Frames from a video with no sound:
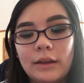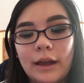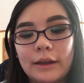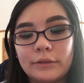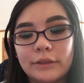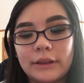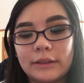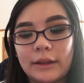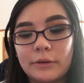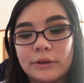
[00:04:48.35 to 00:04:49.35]
I don't think
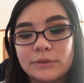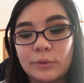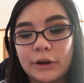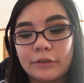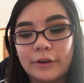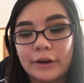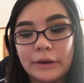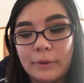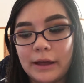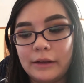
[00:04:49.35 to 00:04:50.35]
they always work very
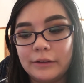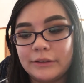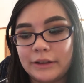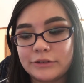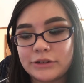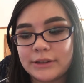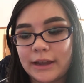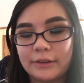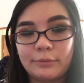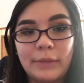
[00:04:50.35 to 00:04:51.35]
well, and they're just
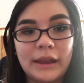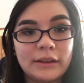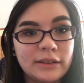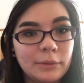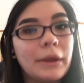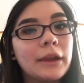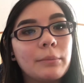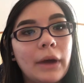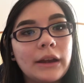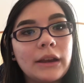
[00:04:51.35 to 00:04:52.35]
kind of made to make
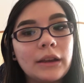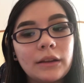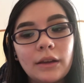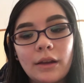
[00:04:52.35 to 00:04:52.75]
money